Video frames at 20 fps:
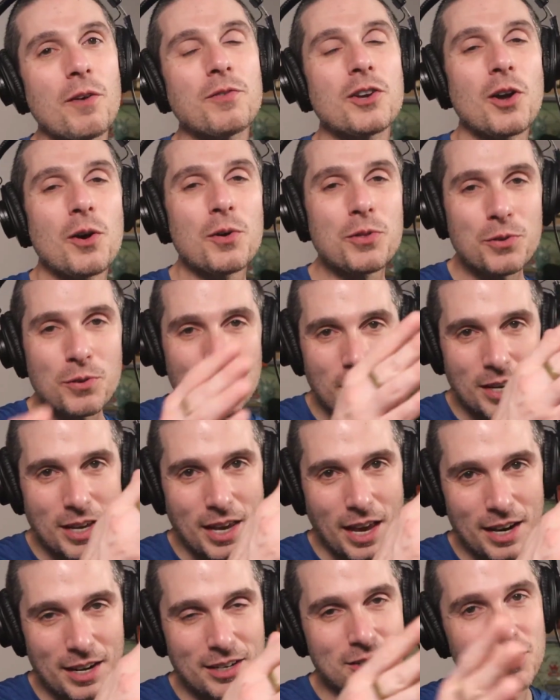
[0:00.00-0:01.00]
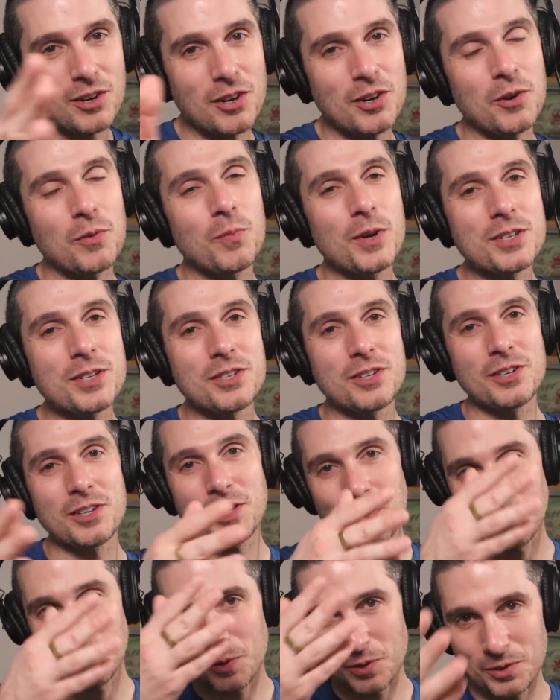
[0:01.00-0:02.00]
you go through the getting started wizard,
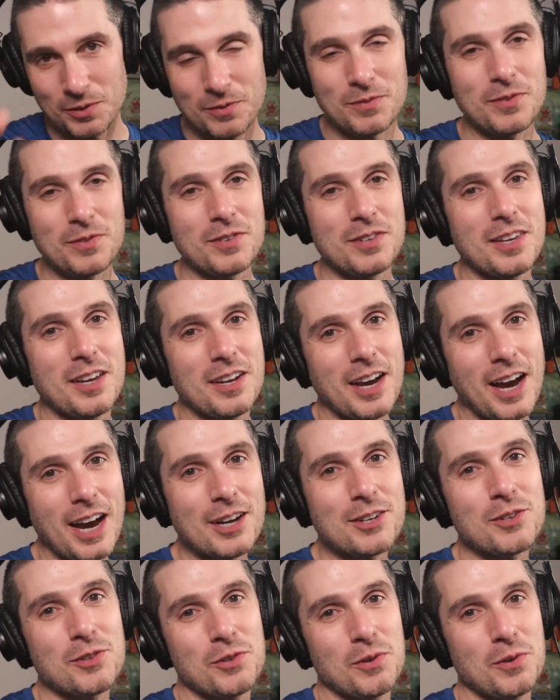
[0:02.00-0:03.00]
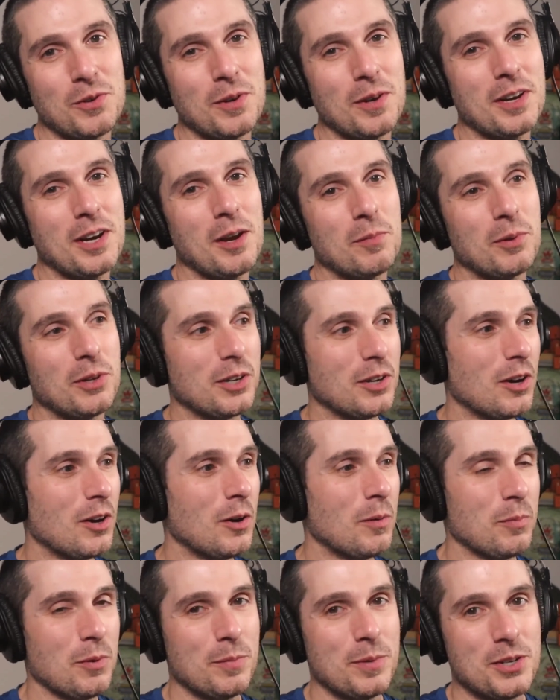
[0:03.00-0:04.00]
it will guide you through enabling
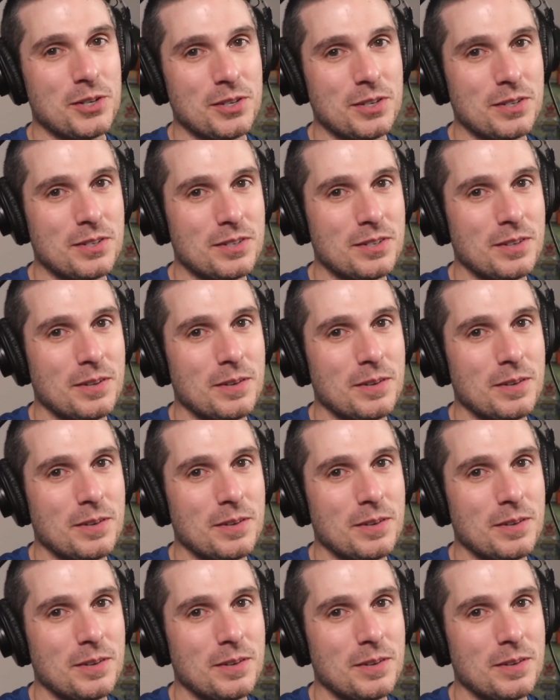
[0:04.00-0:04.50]
all permissions.